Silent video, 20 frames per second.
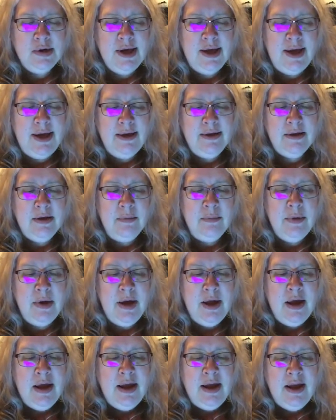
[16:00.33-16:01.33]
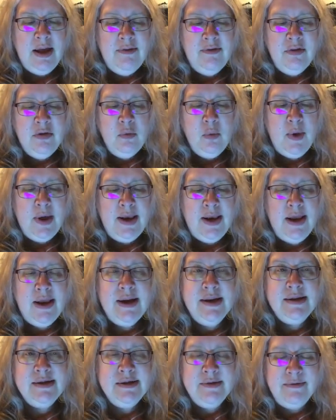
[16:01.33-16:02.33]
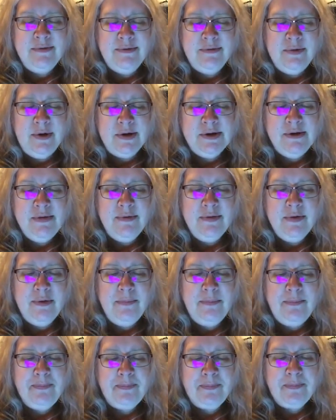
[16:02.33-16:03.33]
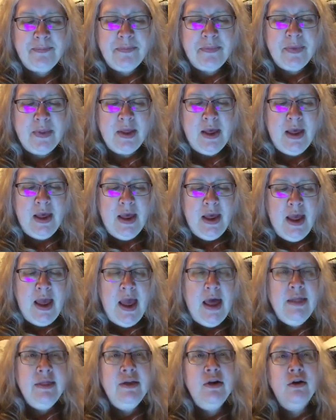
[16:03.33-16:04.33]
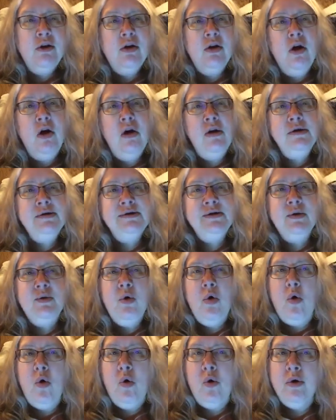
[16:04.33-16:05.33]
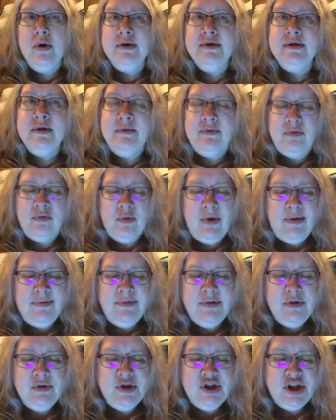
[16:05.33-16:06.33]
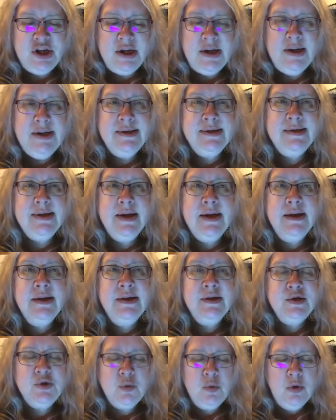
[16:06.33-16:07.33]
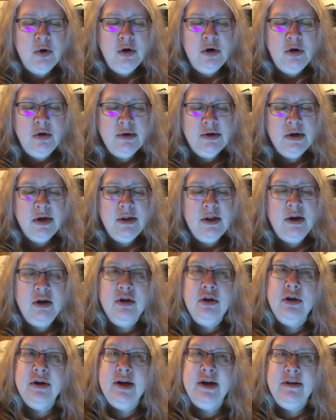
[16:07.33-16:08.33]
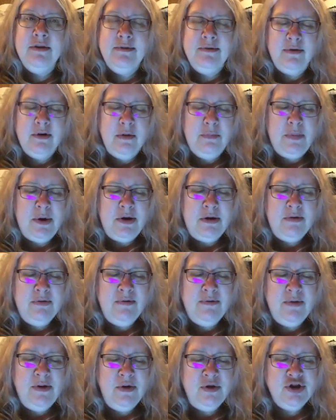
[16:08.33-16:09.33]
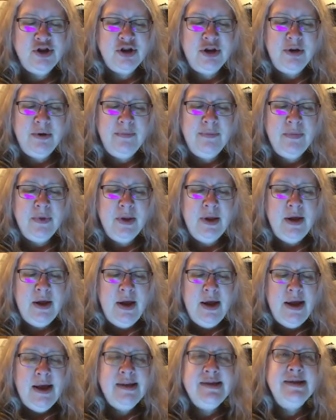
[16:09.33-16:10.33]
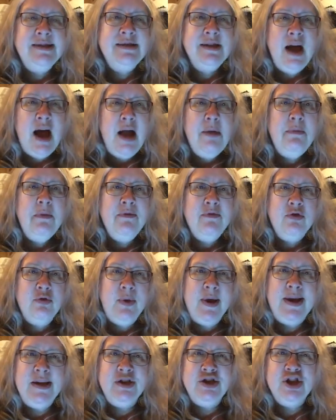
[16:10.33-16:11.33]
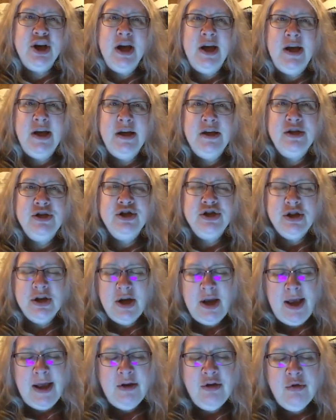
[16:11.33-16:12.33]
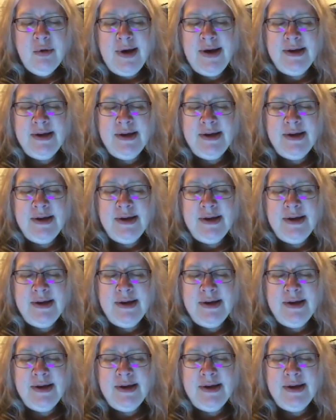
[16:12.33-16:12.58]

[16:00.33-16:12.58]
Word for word: even when it is in front of them. There are also hordes of refugees in this world that are looking for a better future. It's a time of great change and great danger.